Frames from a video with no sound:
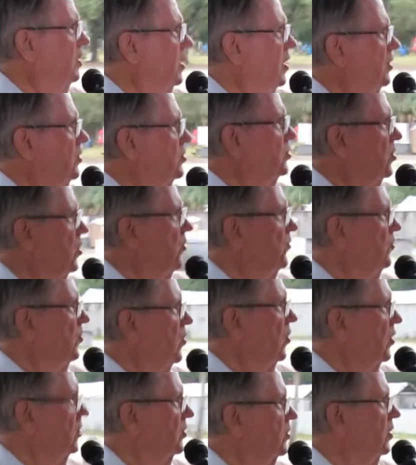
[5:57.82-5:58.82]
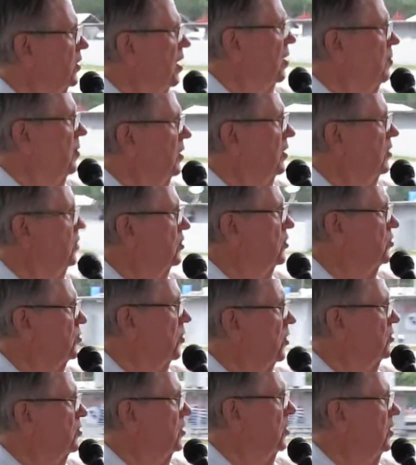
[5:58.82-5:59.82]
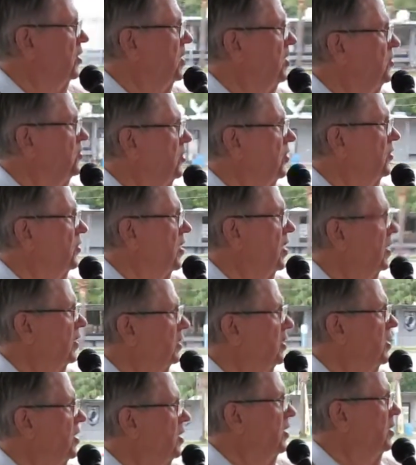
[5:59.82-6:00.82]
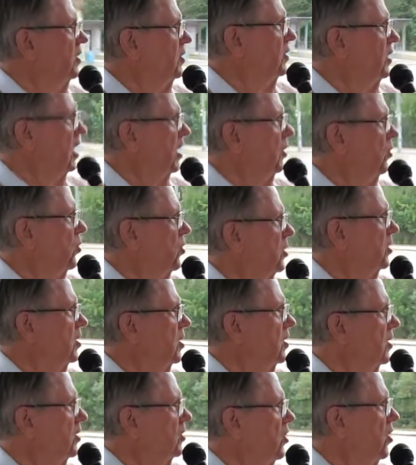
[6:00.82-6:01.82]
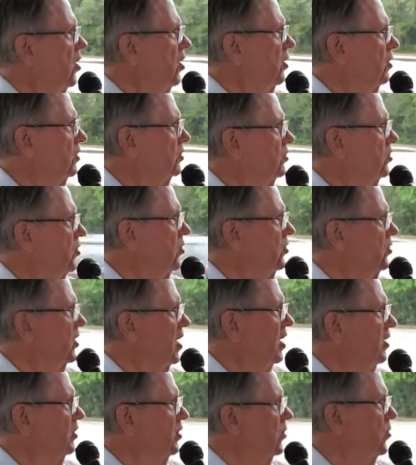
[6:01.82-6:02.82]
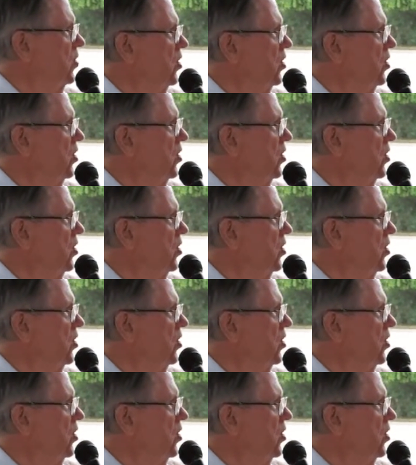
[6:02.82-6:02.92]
and so forth. I mean, it just wasn't an easy thing. Now, we're going to turn down a